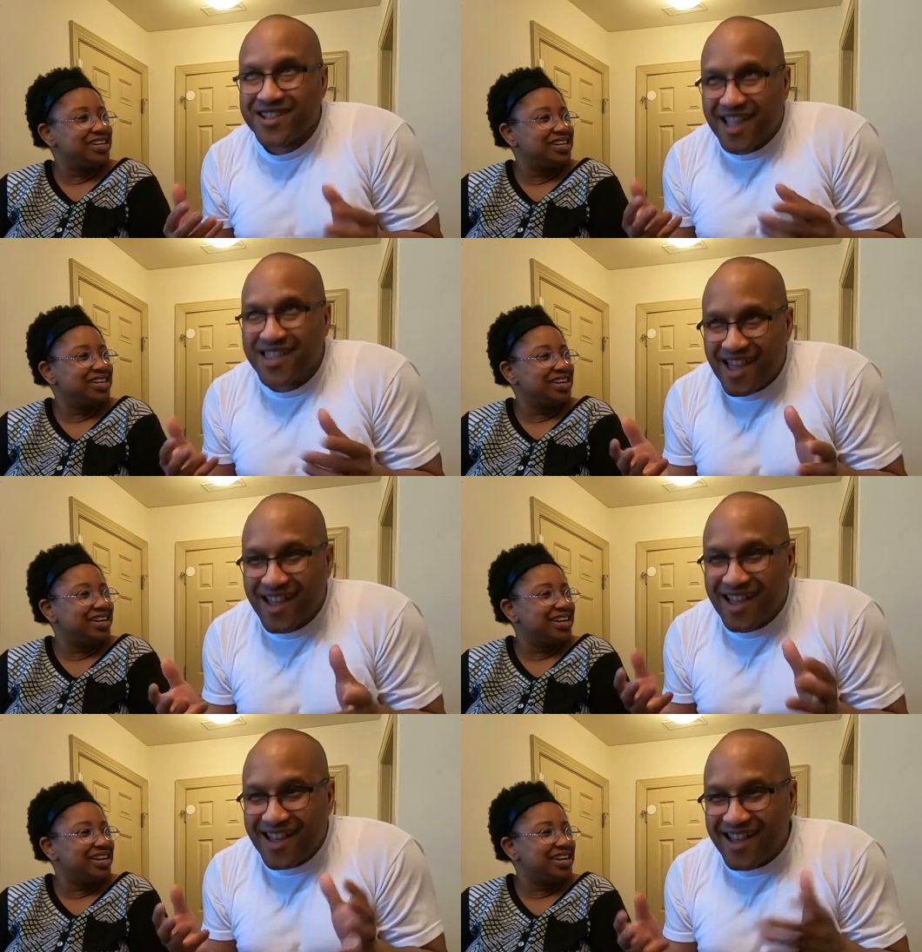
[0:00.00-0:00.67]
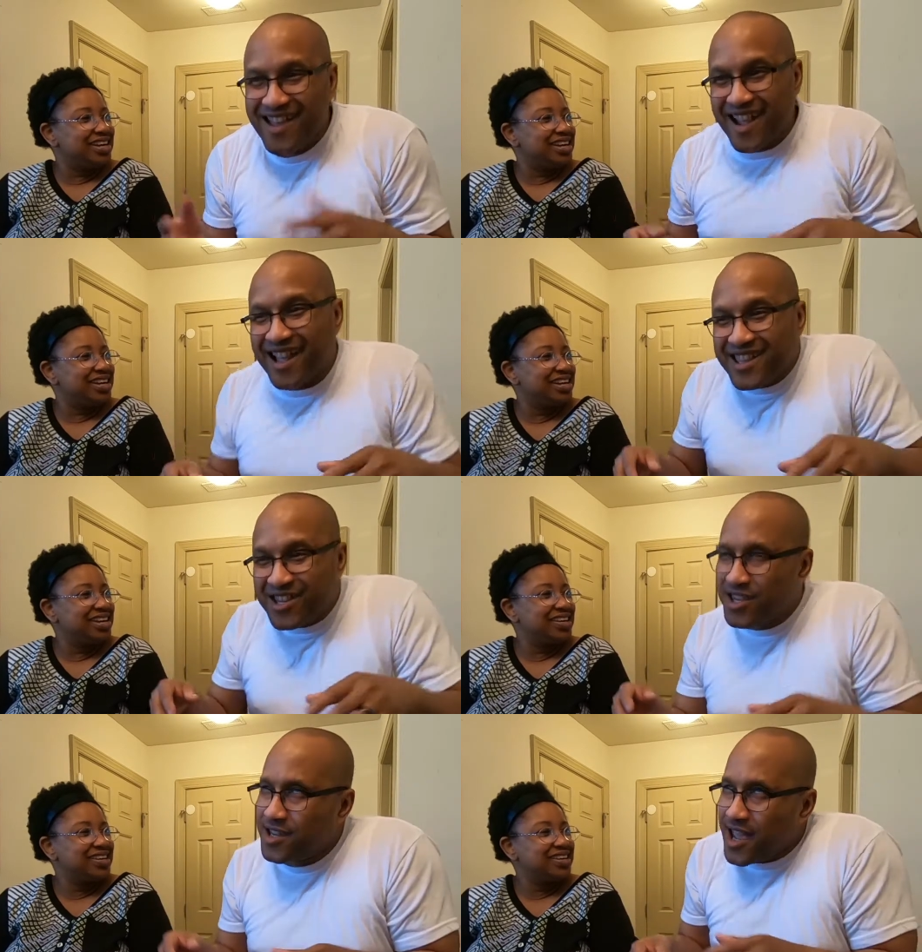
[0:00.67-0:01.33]
Speaker 1: me like that, and
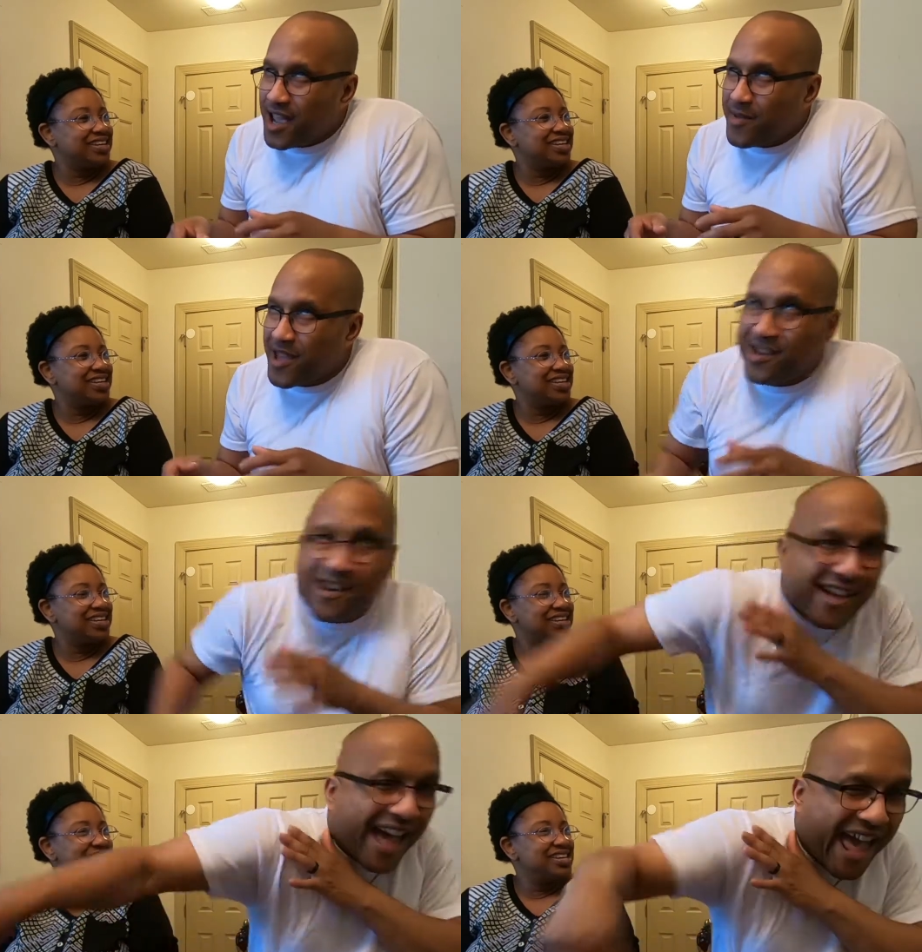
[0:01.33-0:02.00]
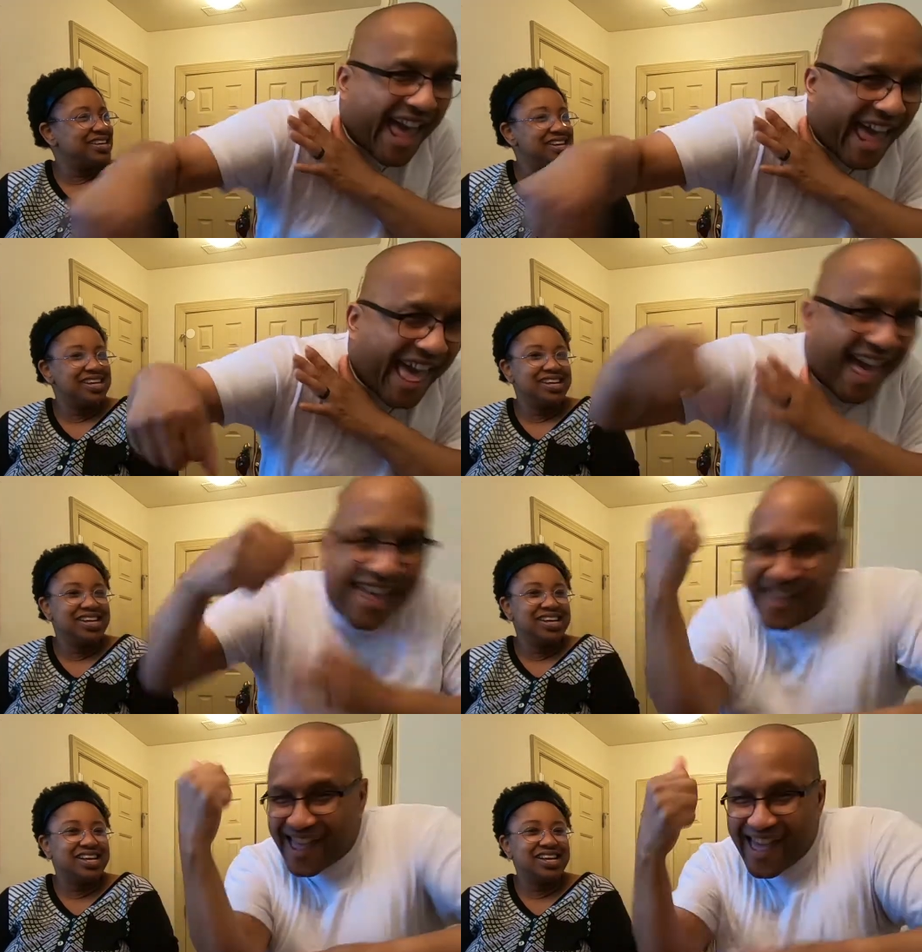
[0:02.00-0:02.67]
then she came back up. Ah,
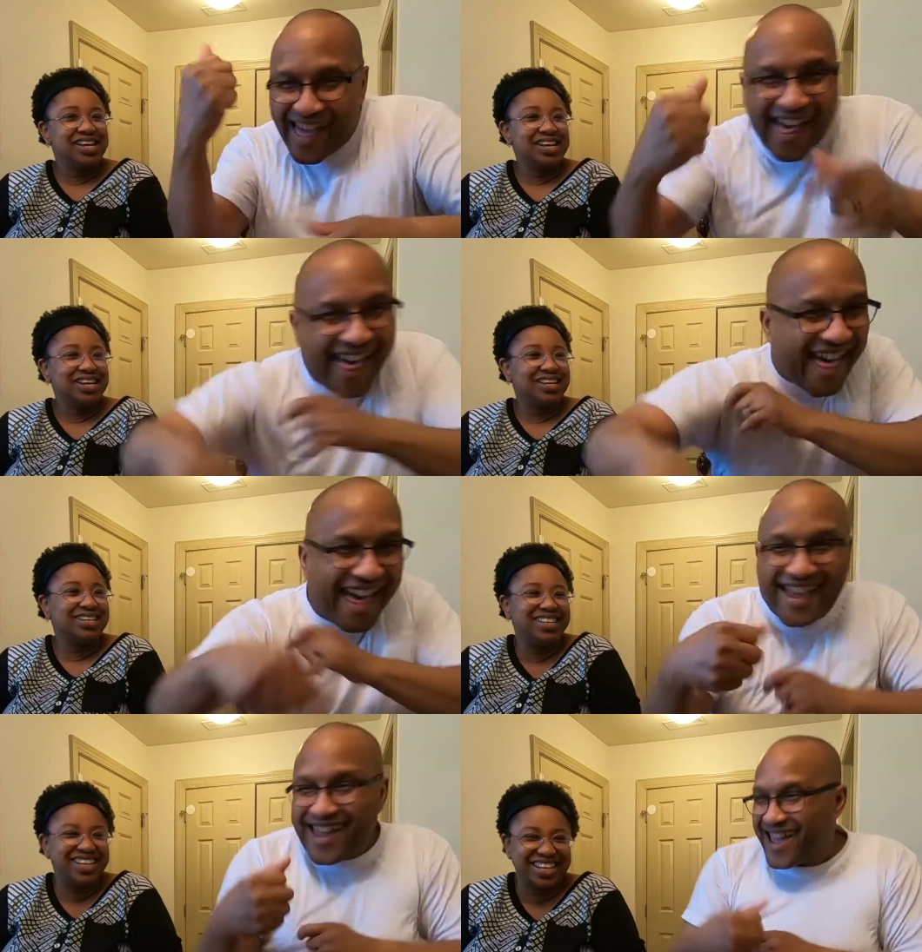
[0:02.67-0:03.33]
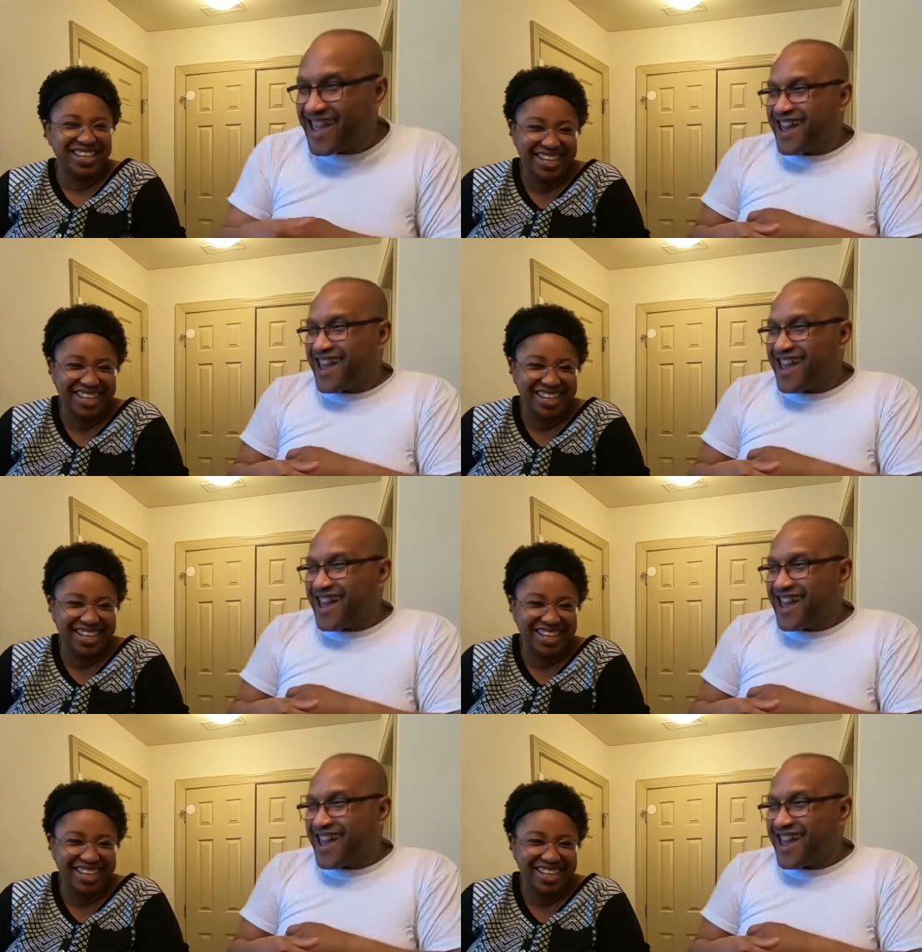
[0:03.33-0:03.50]
ah,